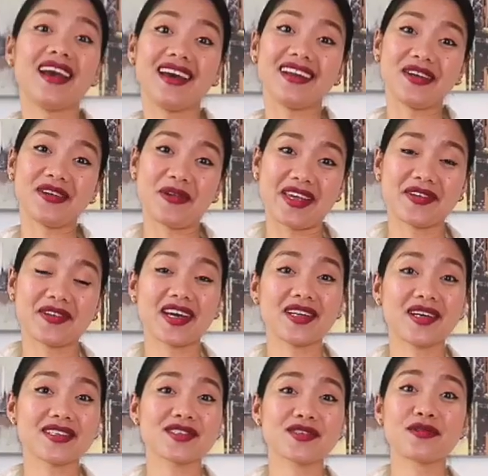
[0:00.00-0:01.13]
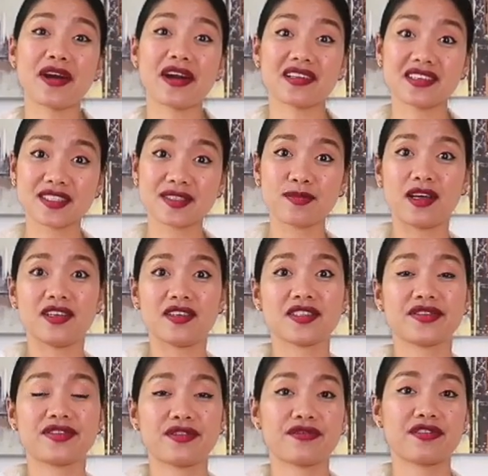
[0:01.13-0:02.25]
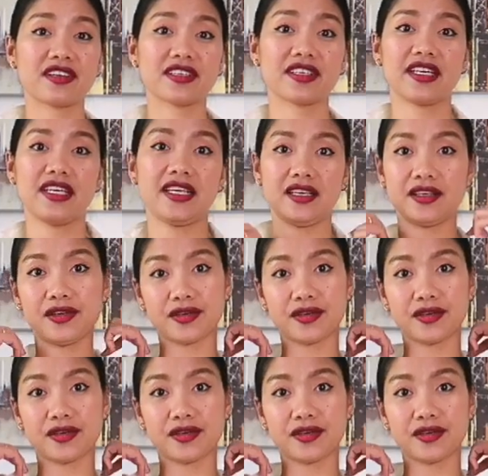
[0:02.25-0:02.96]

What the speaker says: Anyway, you can also wear this blouse differently.